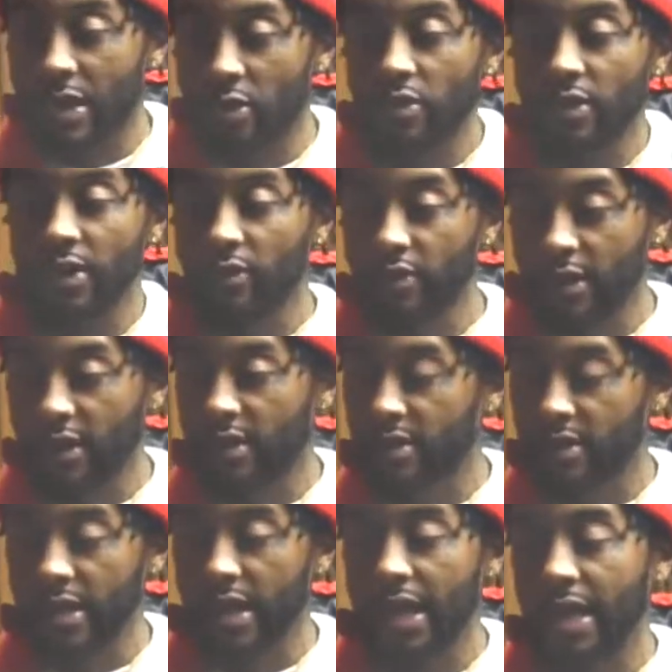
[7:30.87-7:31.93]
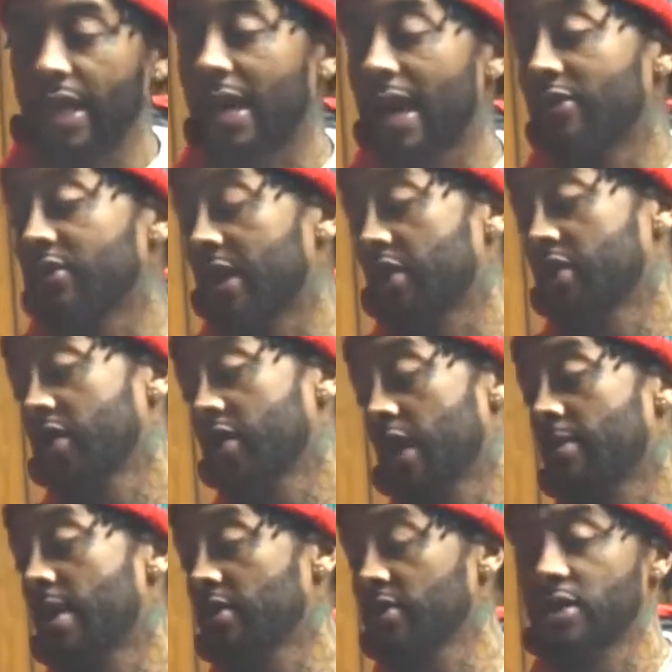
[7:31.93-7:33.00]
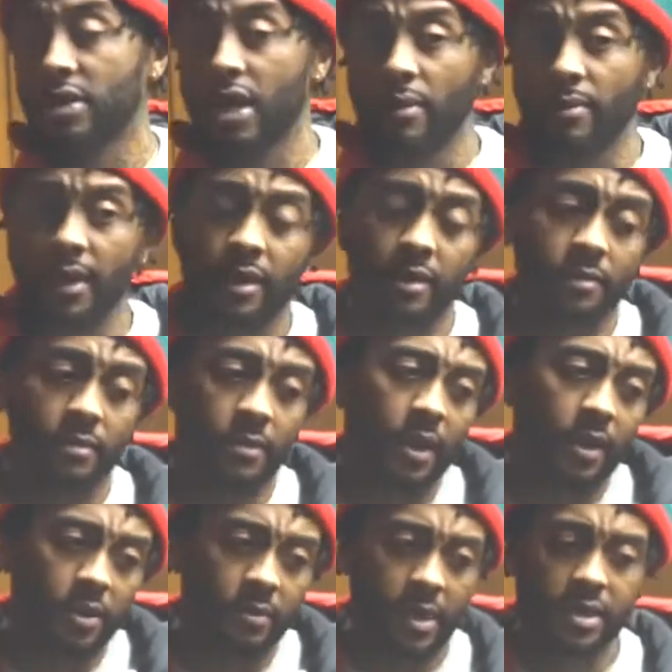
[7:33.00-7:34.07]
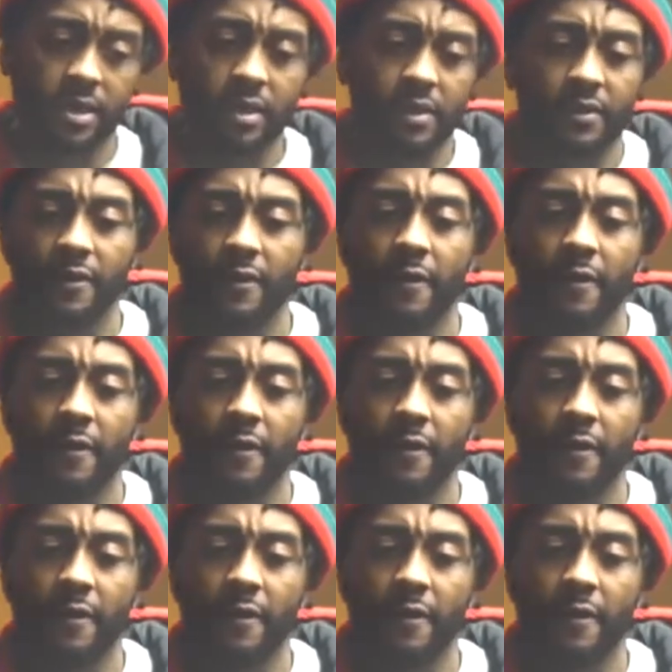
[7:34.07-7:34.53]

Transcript: I wanted to wear. And I was like, shit, I might just start making them myself.